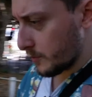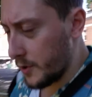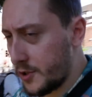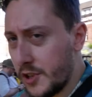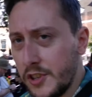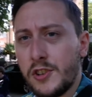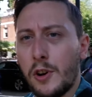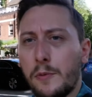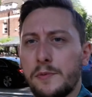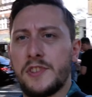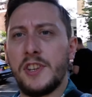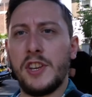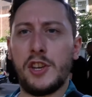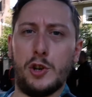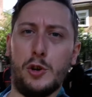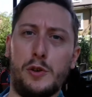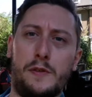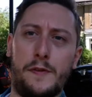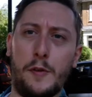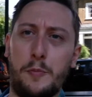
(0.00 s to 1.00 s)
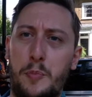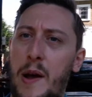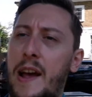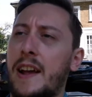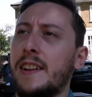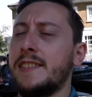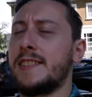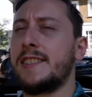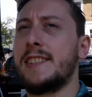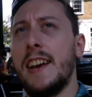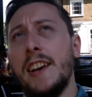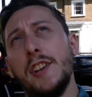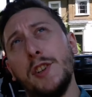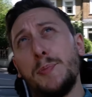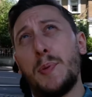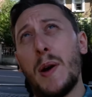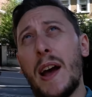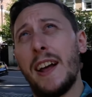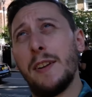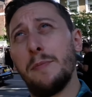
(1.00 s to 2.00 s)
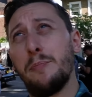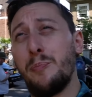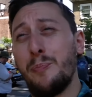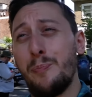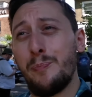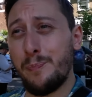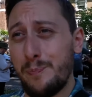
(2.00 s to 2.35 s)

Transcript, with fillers: which is obviously good for Pansage, Pan